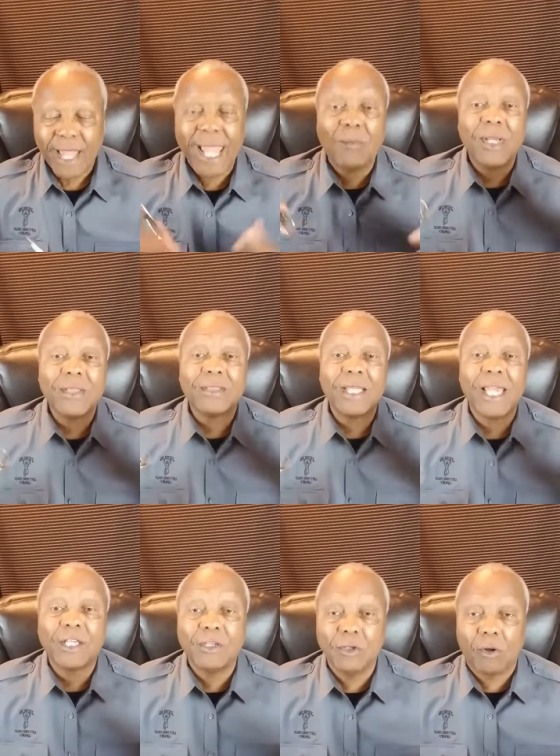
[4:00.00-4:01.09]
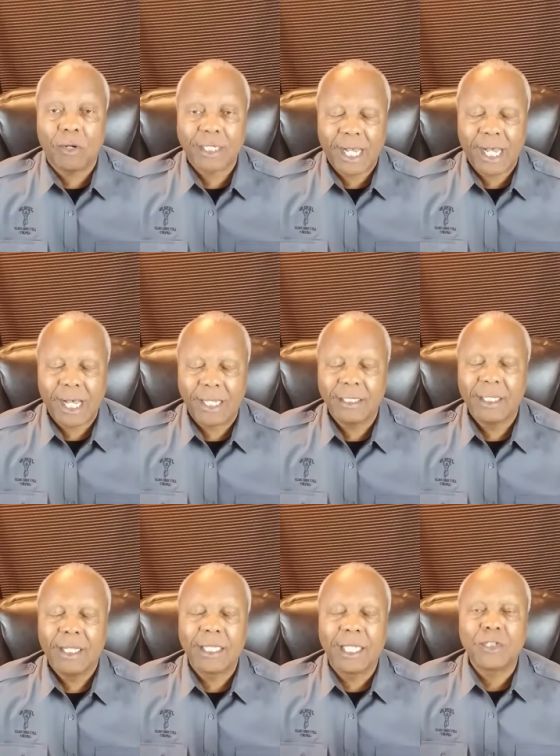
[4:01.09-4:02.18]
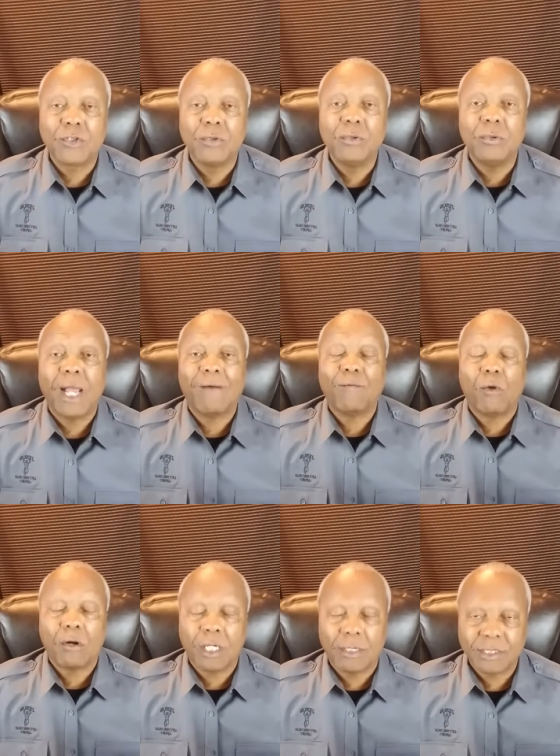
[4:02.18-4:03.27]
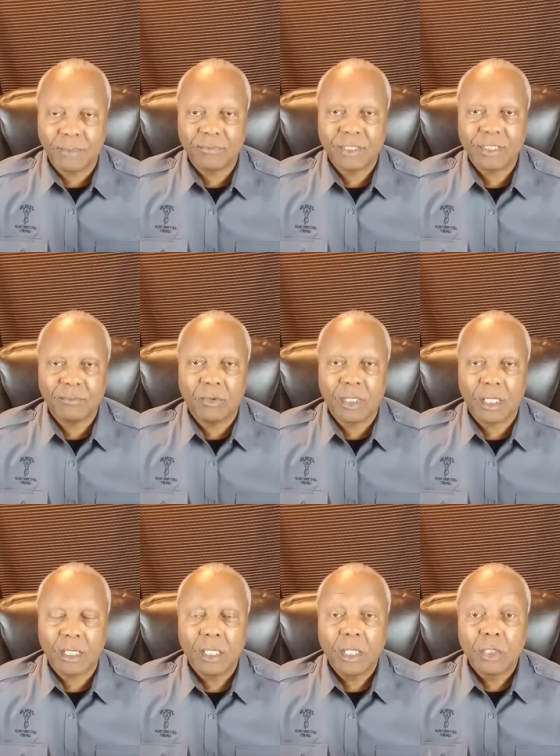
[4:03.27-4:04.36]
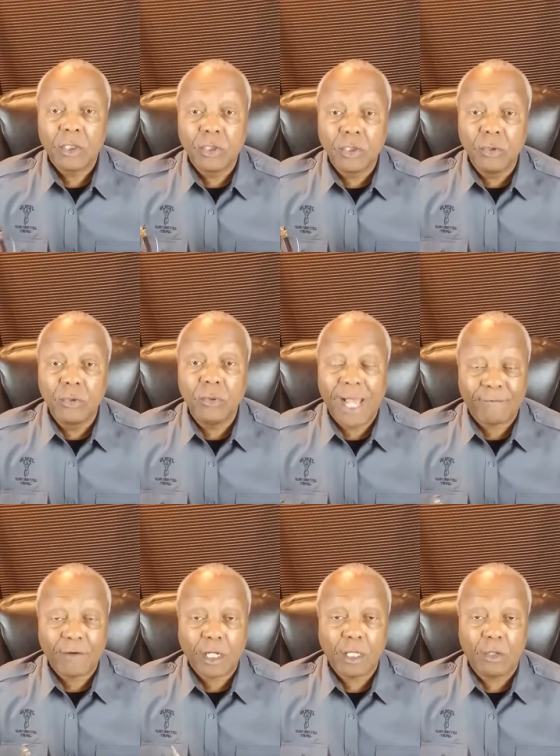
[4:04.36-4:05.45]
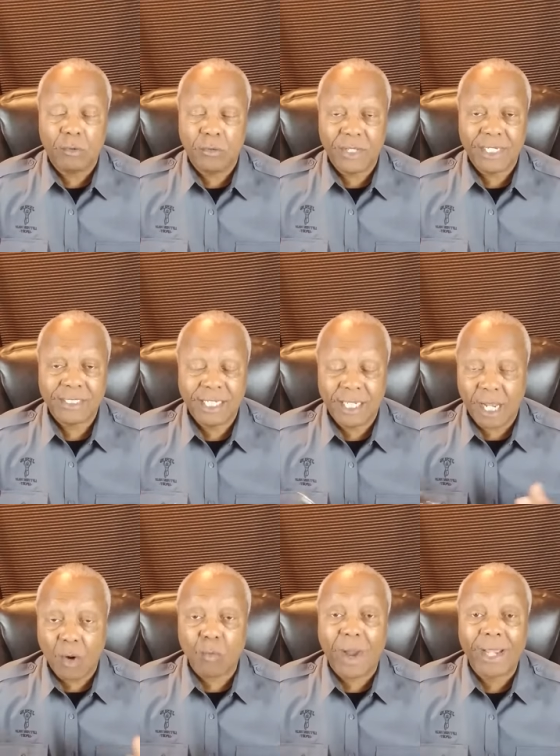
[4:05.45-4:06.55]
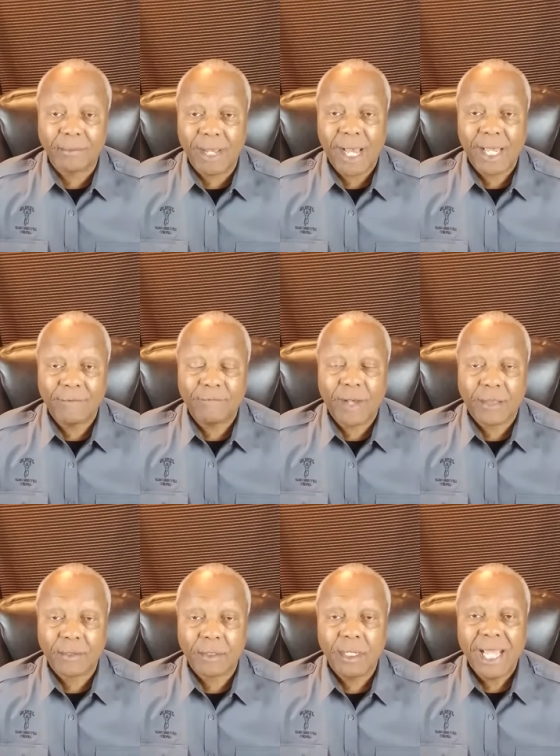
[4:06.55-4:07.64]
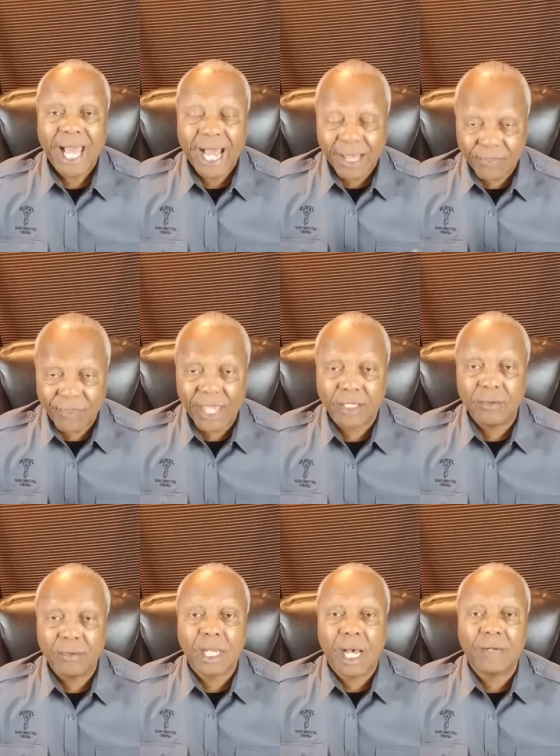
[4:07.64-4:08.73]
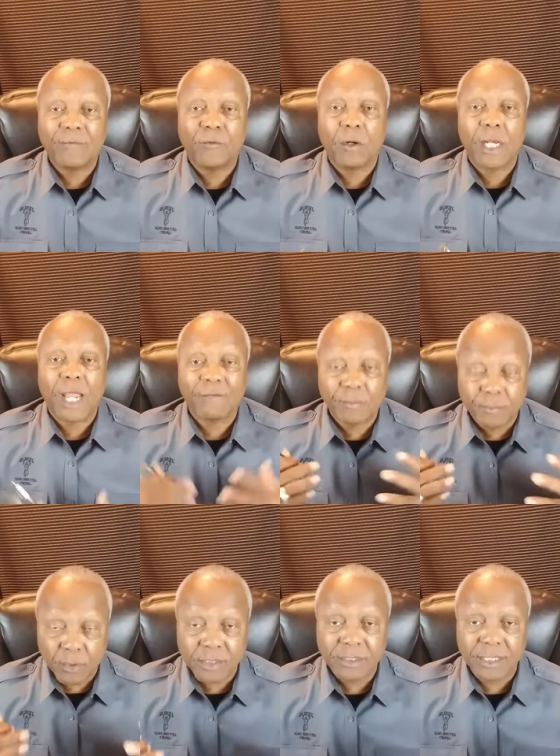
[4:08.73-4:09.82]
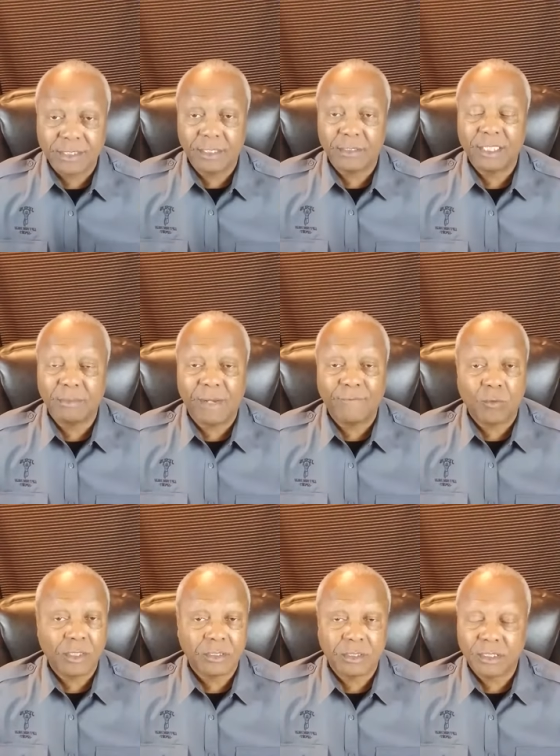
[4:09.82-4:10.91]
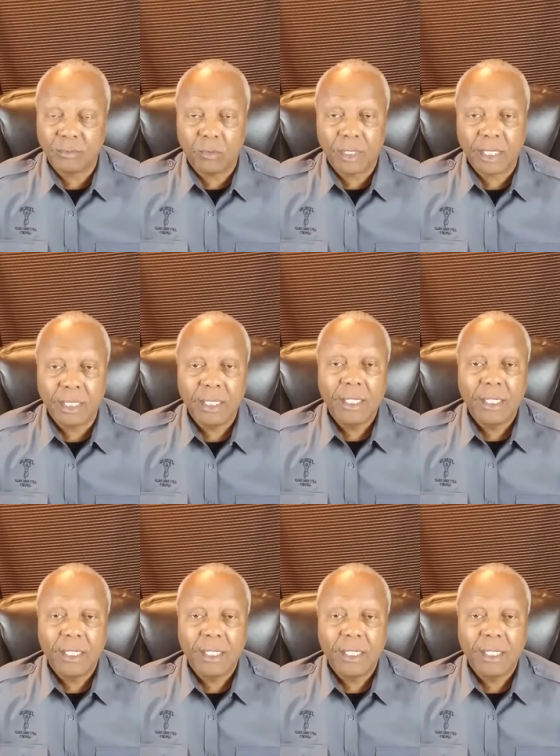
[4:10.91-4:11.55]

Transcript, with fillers: And we thank you, Lord God, that you have woke us up this morning. You have clothed us in our right mind, Father. I thank you, God, for every person that's listened to my voice this morning,